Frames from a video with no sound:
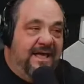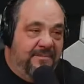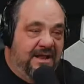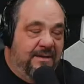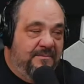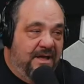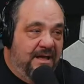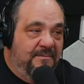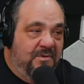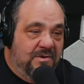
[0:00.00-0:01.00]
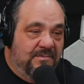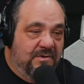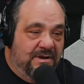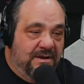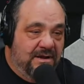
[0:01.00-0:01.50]
I'm
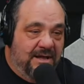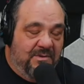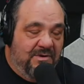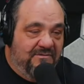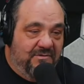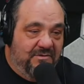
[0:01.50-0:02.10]
motorboating it. I'm all for it.